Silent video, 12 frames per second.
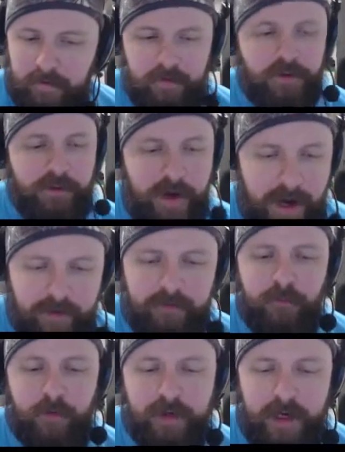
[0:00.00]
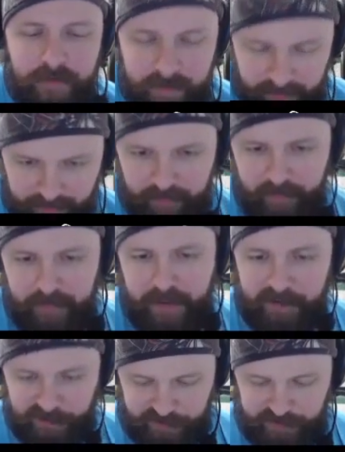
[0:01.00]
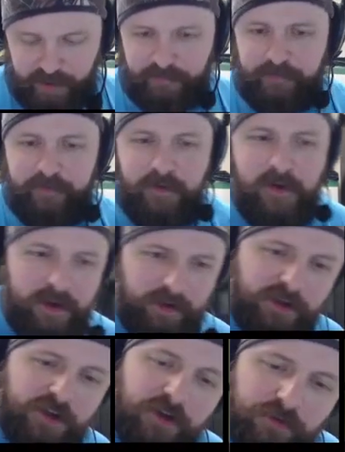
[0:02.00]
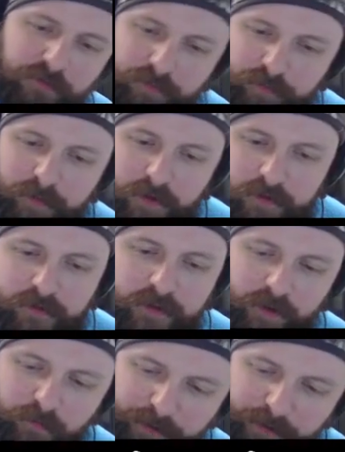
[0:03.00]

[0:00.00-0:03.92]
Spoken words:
Good track, Morgan David King. Catchy stuff, you little